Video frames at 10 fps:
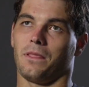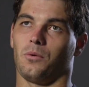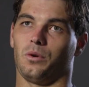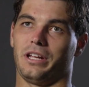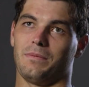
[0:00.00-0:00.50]

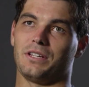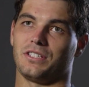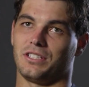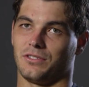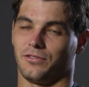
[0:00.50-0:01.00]
when he
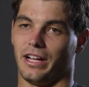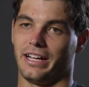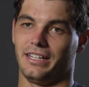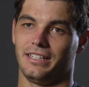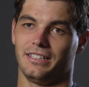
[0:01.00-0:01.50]
misses his
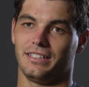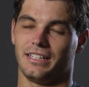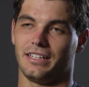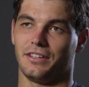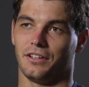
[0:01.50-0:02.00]
flight,
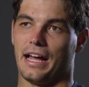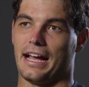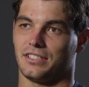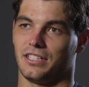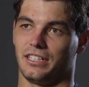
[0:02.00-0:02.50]
the
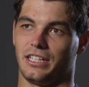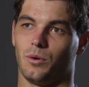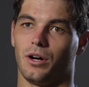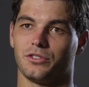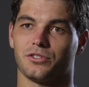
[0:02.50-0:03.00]
last thing he
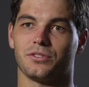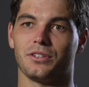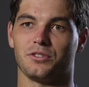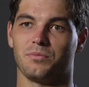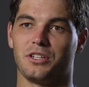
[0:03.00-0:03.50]
wants
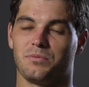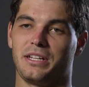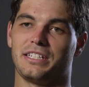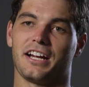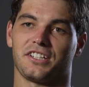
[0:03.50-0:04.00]
is me
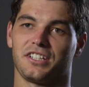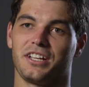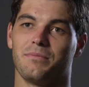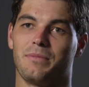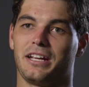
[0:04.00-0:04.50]
texting
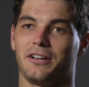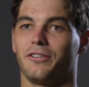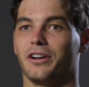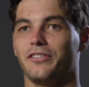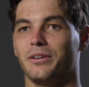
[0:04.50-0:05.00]
him, making
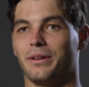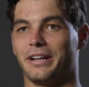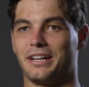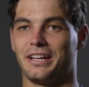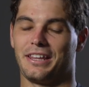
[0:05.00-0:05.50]
fun of him. Like
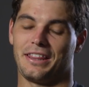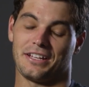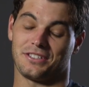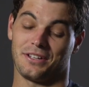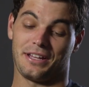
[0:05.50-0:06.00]

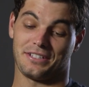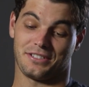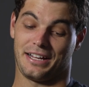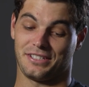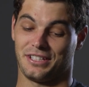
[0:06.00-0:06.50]
that's the
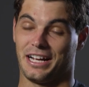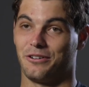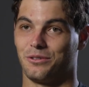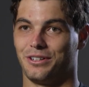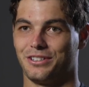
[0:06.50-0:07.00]
last thing I
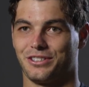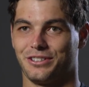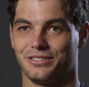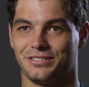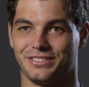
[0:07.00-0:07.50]
would want.
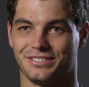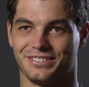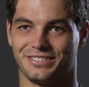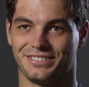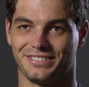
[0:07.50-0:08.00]

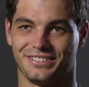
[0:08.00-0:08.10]
So